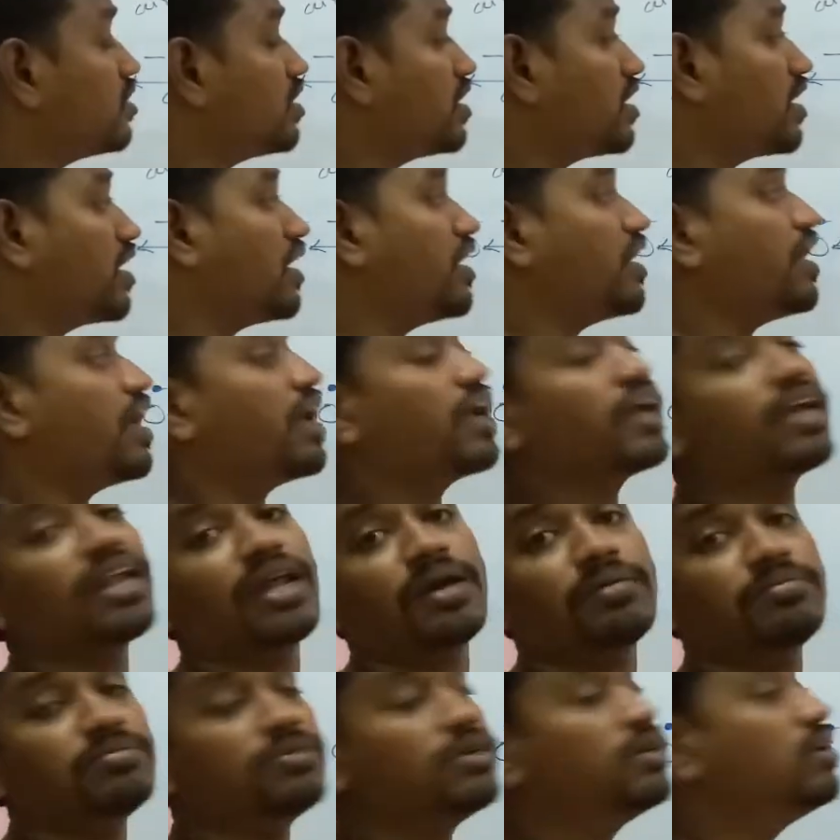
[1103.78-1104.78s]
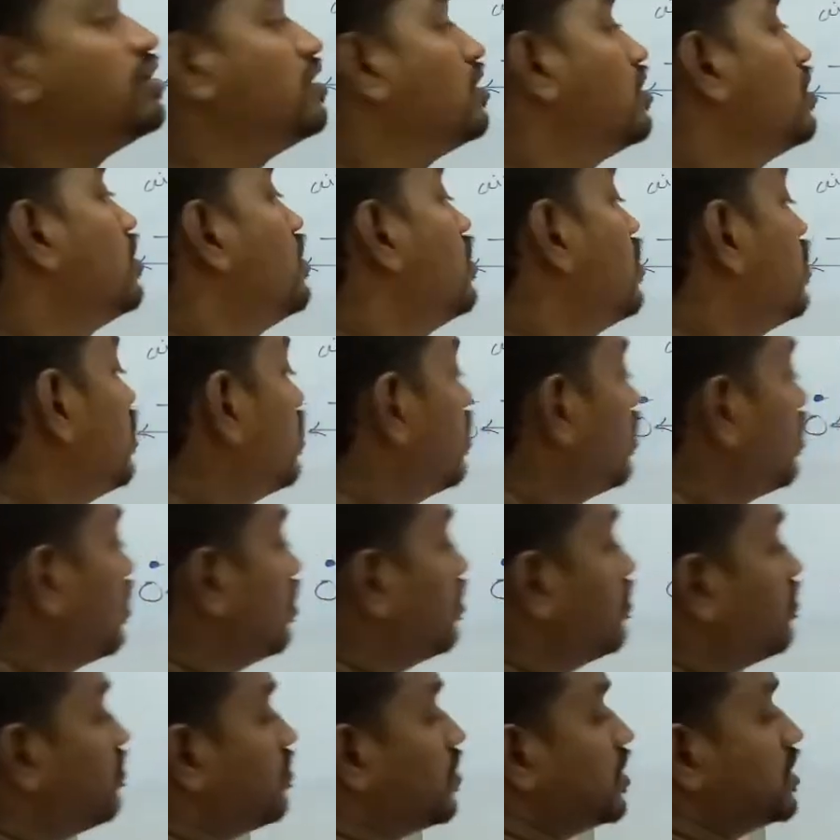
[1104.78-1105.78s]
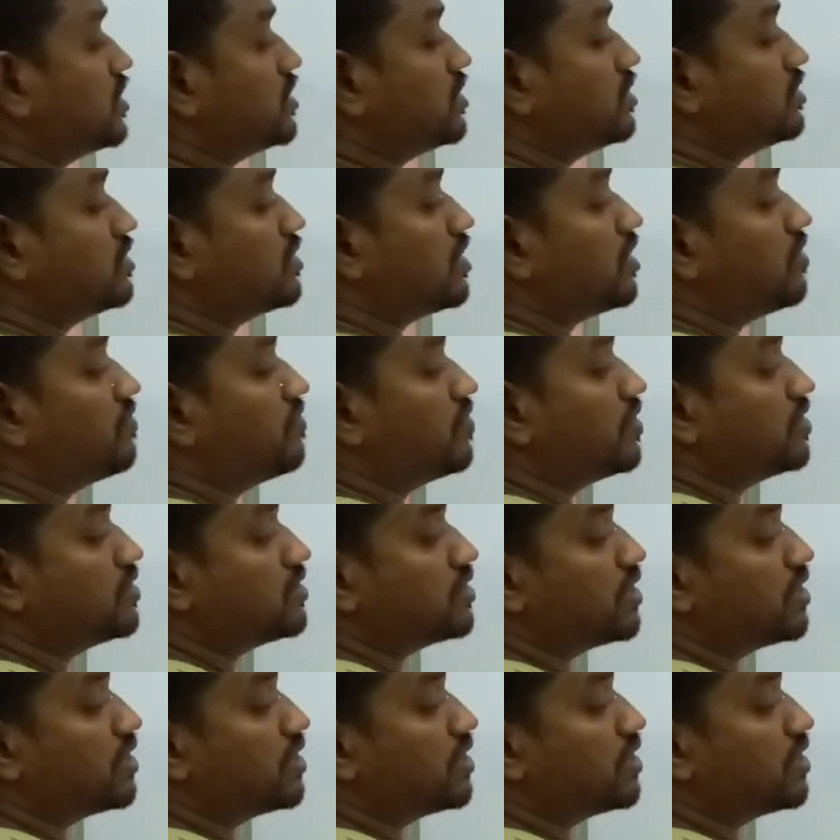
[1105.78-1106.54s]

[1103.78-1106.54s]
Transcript: the ray diagram. First surface,